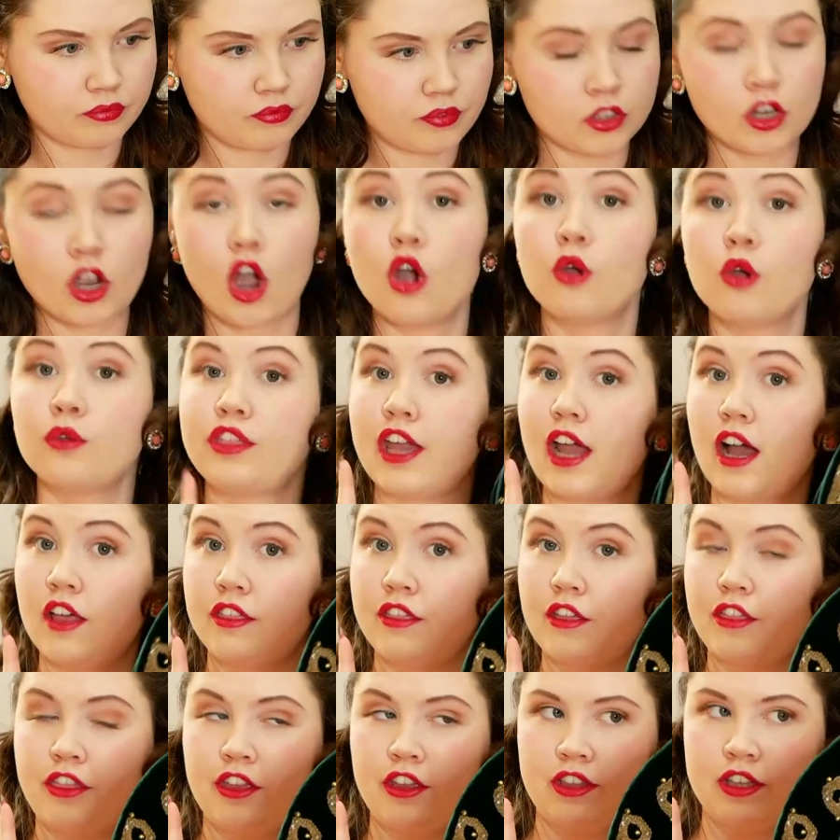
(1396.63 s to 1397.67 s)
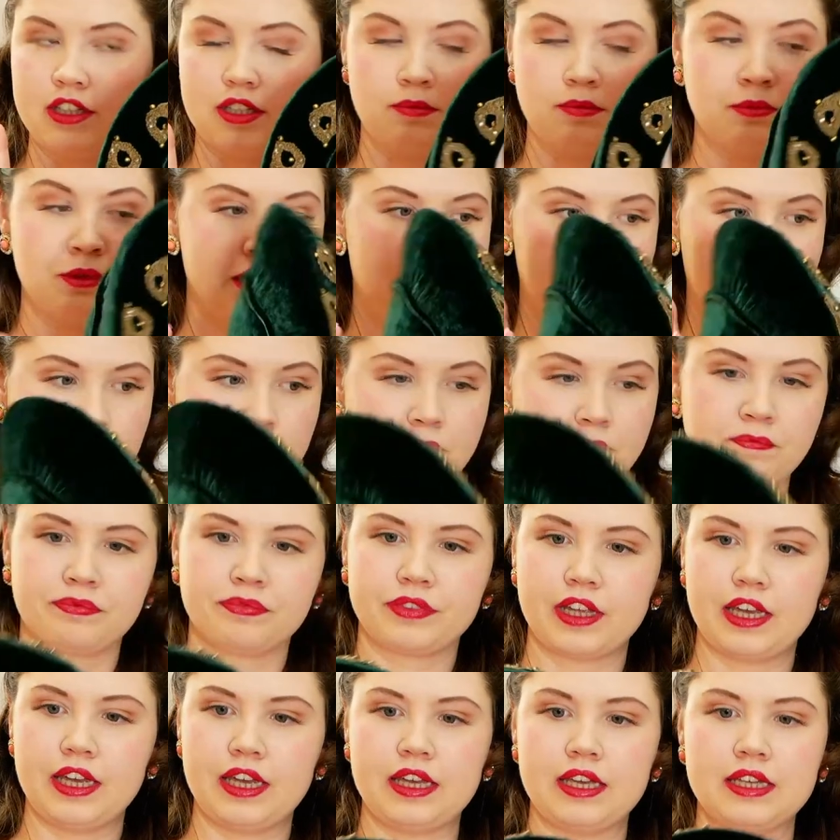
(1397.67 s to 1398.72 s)
Oh, the other thing that's missing
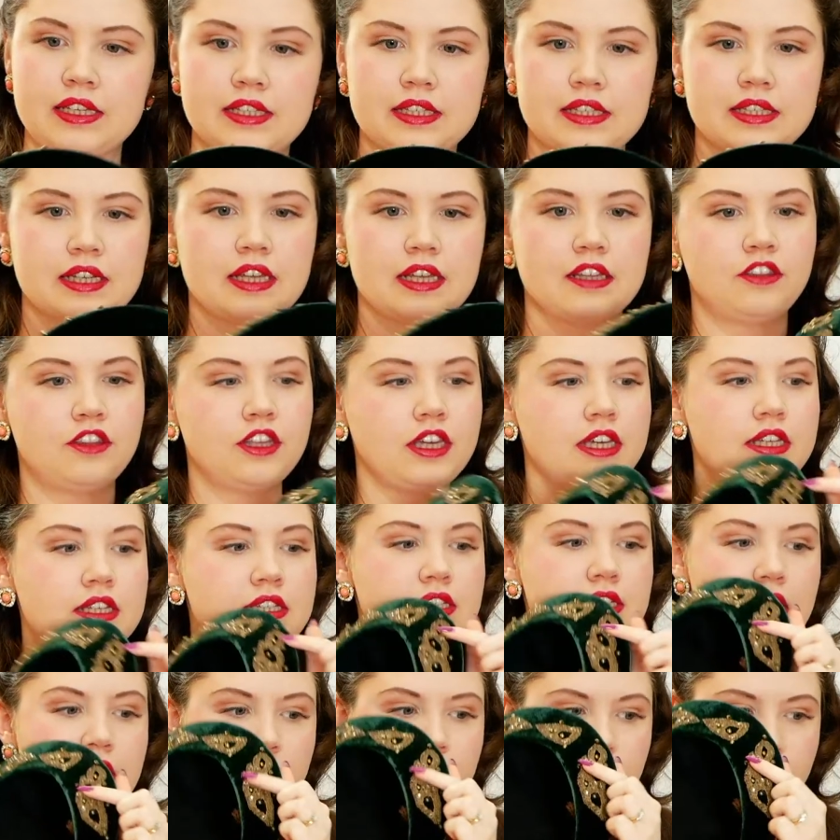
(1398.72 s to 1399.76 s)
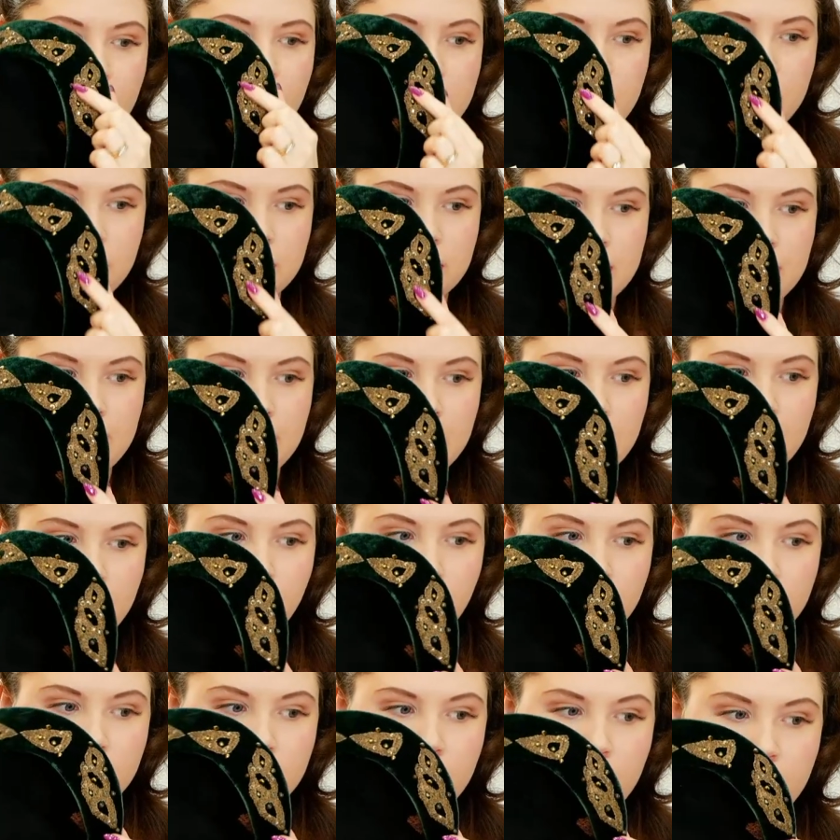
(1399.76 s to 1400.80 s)
is these decorations here,
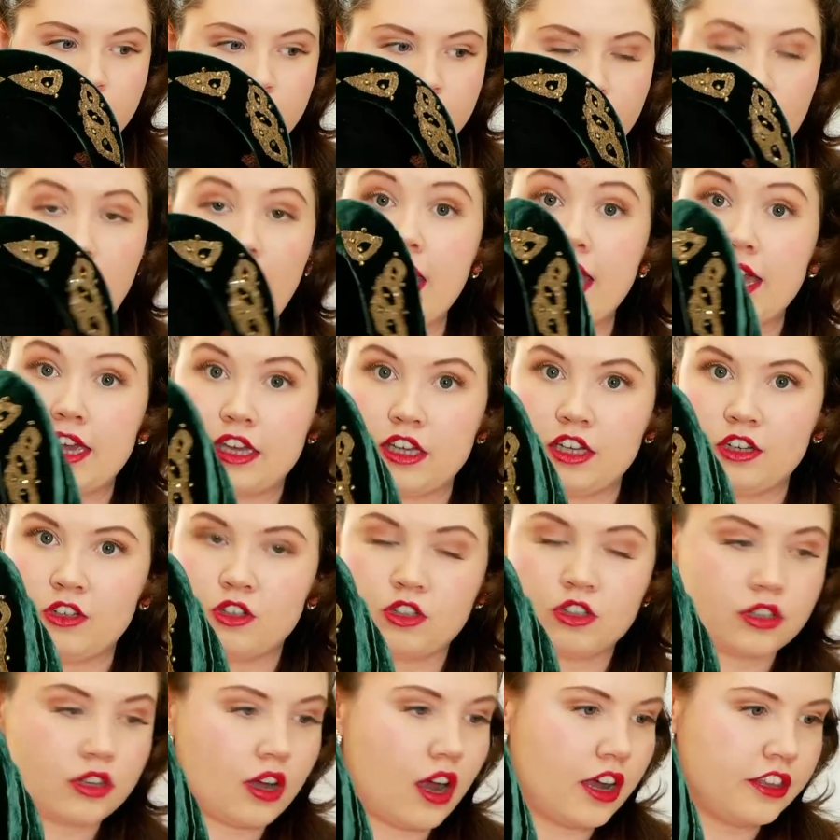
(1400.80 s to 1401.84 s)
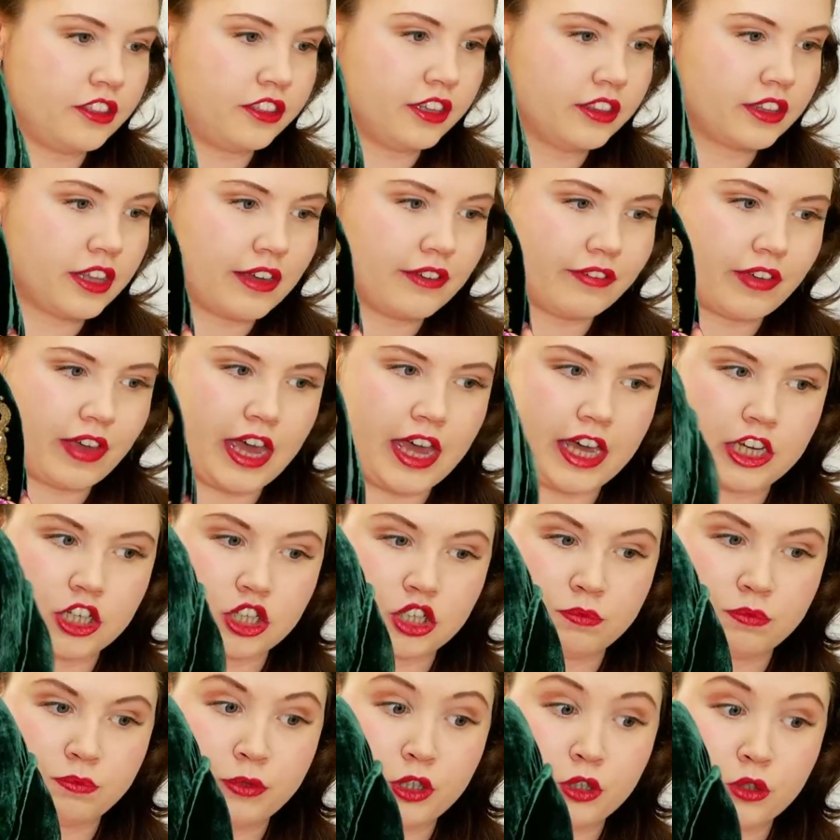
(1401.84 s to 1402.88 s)
which have aged. I think they've
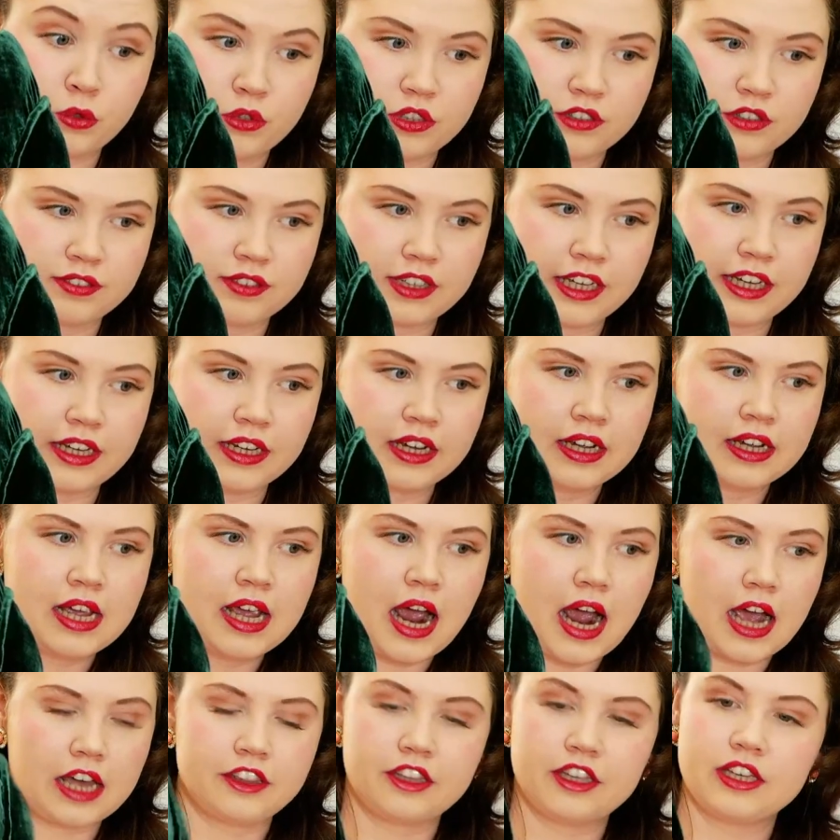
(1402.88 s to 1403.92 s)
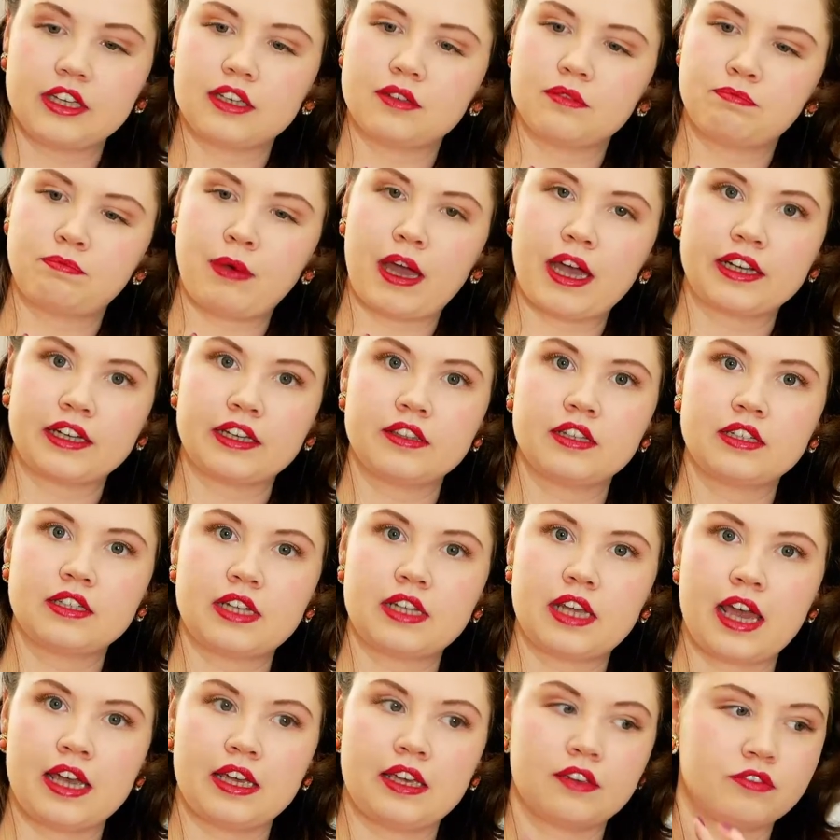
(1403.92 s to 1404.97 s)
aged beautifully. I think back in the
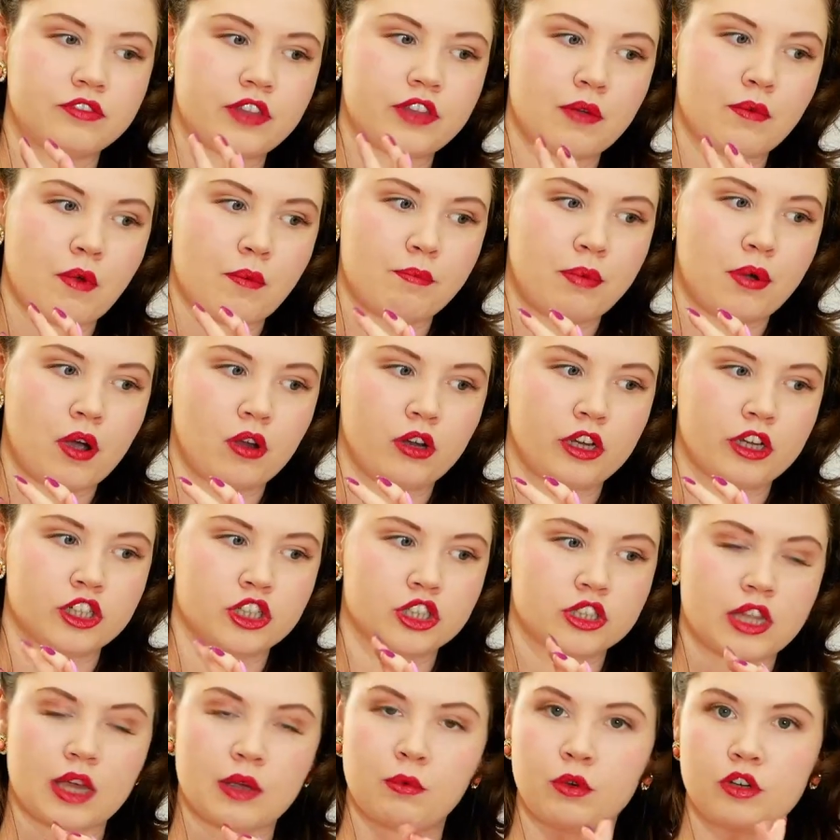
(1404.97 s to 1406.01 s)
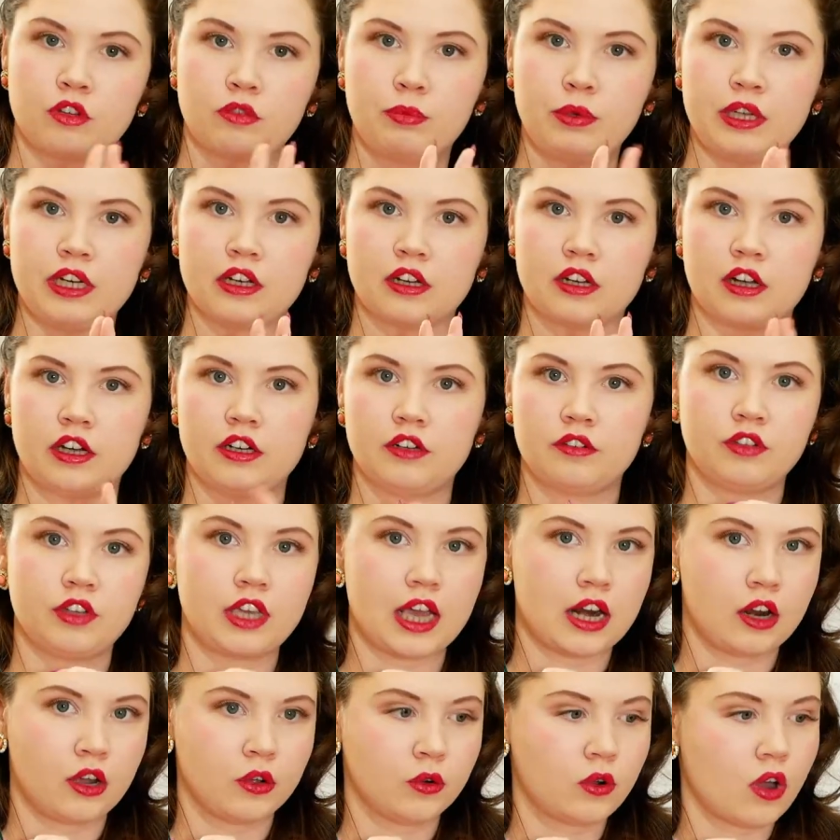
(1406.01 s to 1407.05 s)
day, if they were polished, they would have been a kind of
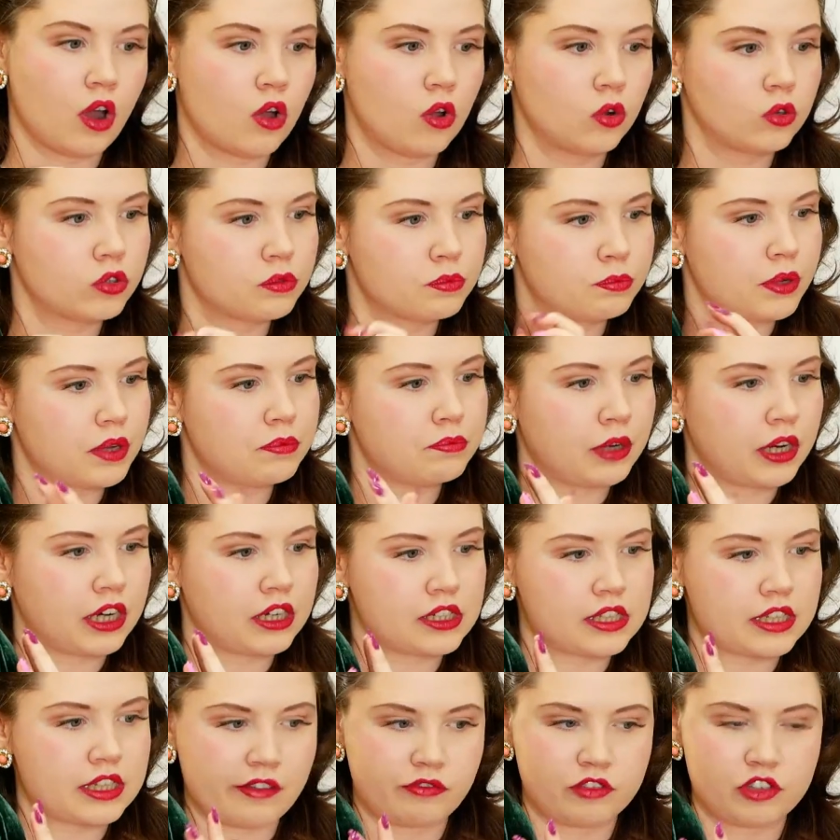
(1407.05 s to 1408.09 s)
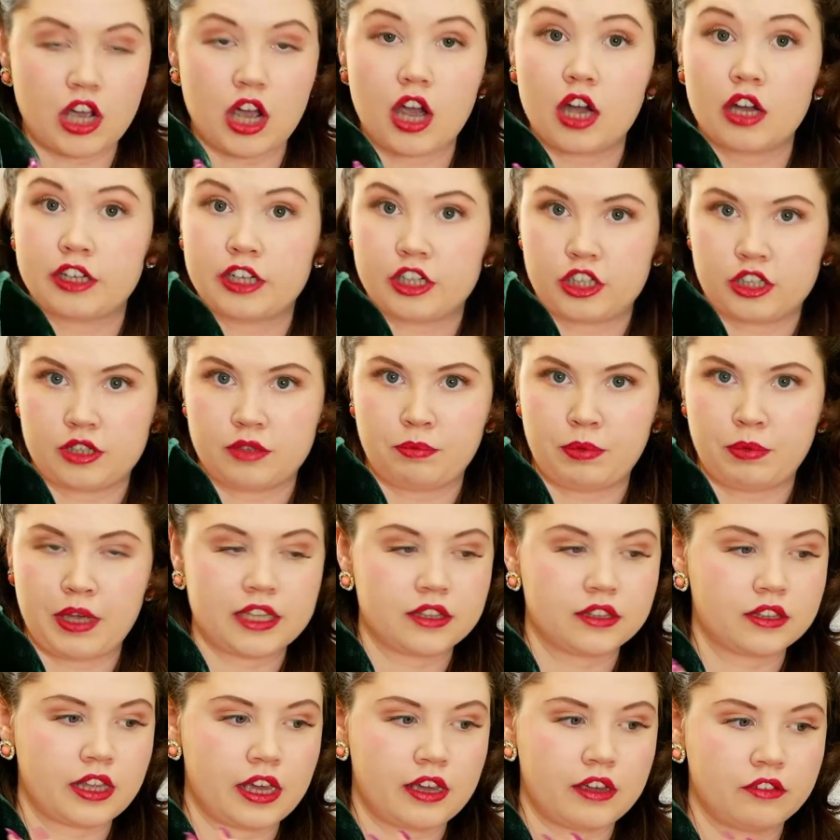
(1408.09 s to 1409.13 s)
yellow gold, but because they've tarnished a bit,
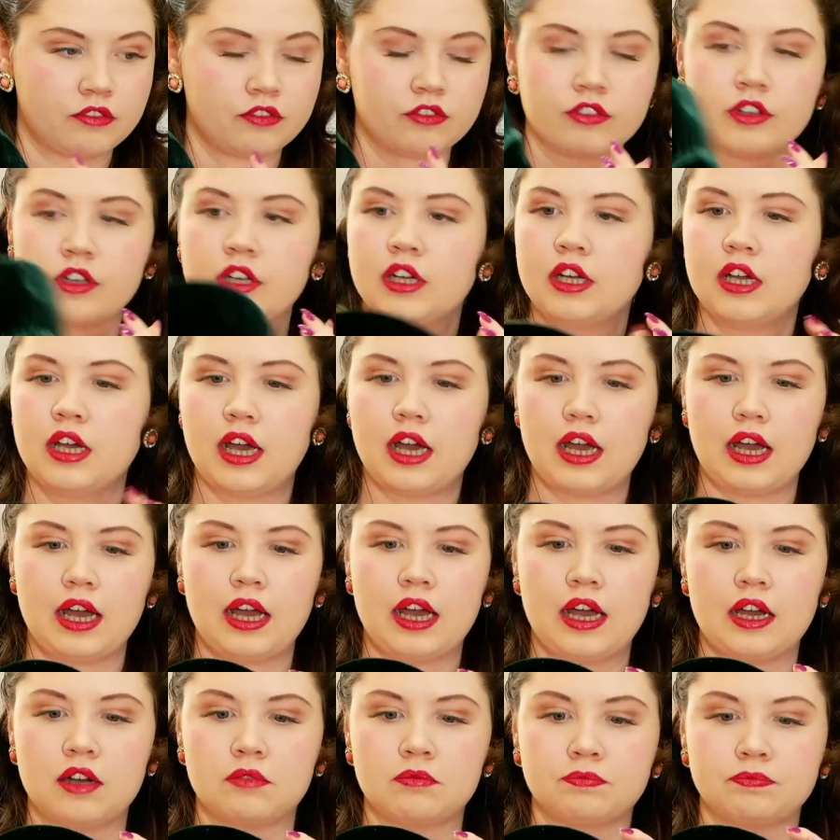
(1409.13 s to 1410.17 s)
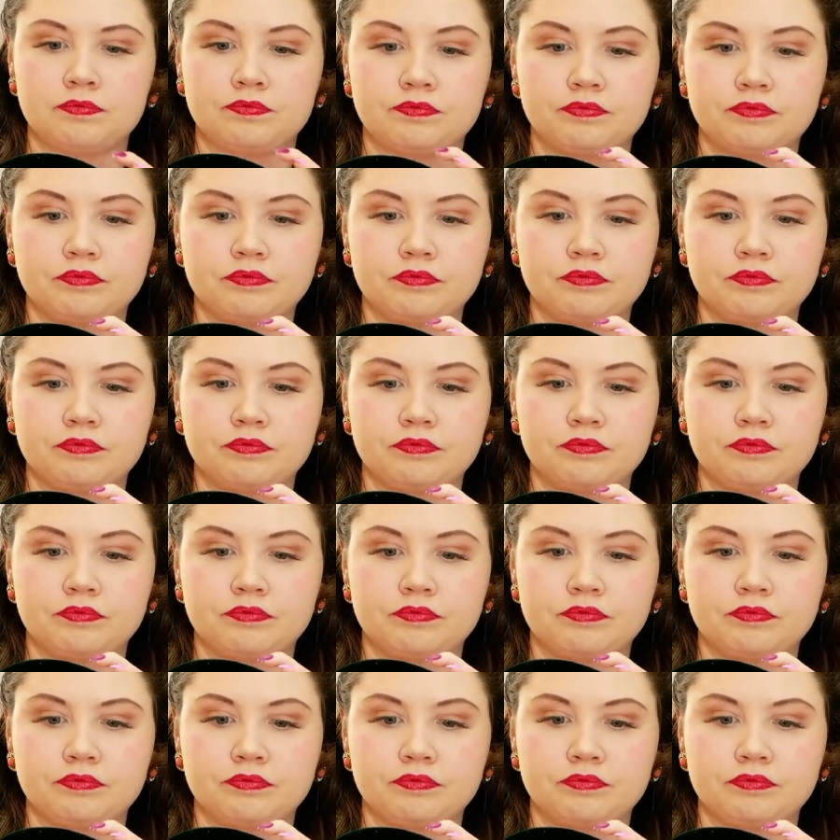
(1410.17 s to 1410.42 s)
they've um,